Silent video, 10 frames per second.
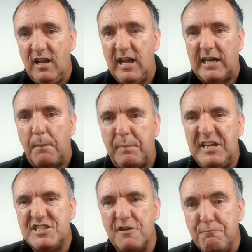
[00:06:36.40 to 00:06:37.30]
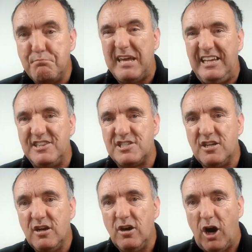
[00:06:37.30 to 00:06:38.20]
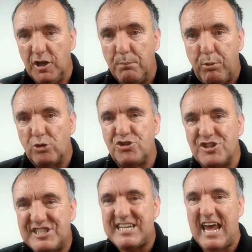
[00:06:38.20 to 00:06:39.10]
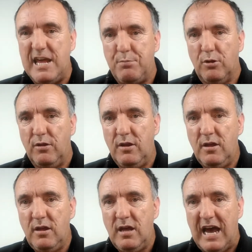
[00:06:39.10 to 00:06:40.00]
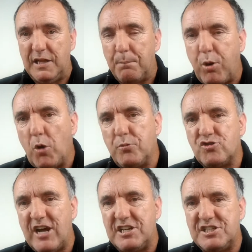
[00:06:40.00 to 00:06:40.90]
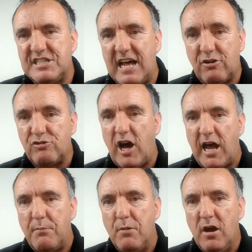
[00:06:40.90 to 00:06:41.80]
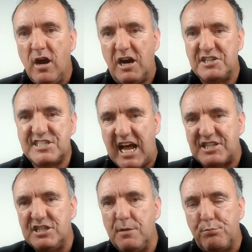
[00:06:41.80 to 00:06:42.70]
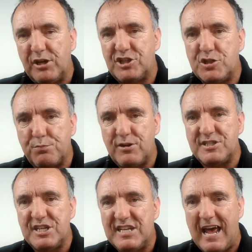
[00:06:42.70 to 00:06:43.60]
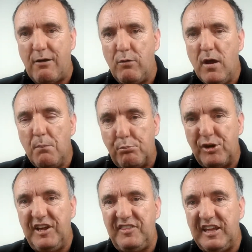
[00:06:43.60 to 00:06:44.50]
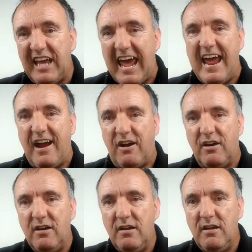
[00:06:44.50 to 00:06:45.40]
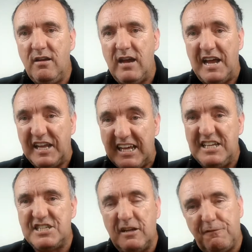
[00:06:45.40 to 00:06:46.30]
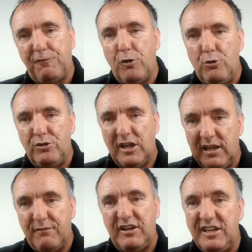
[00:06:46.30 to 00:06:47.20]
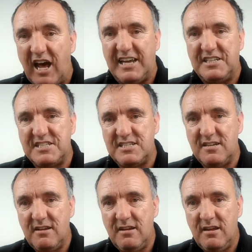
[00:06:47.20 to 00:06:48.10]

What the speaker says: like a piece of meat on a butcher's table, and the perpetrators of that crime are sat in a British prison now, breathing air and eating food and living nice